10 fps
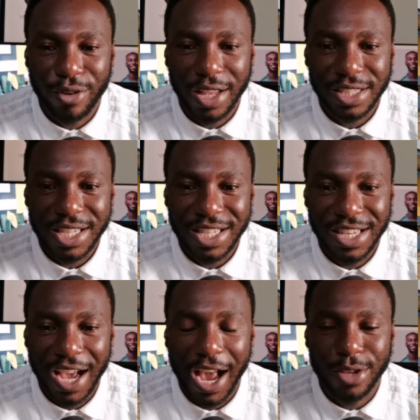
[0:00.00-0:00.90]
Francis
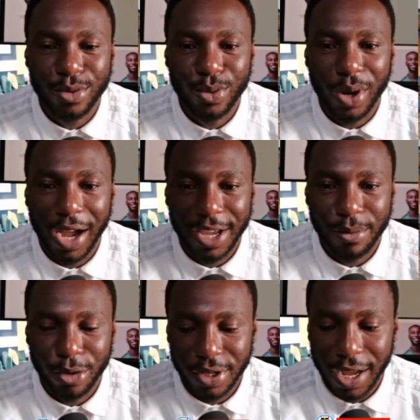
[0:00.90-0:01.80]
Senior High School
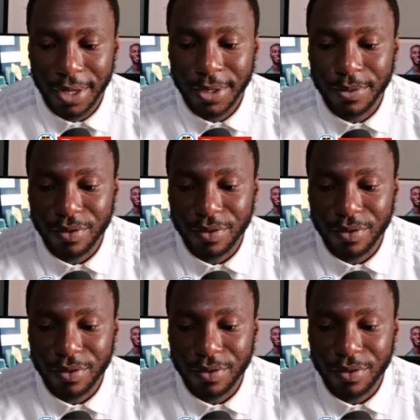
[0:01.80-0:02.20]
Akemoda.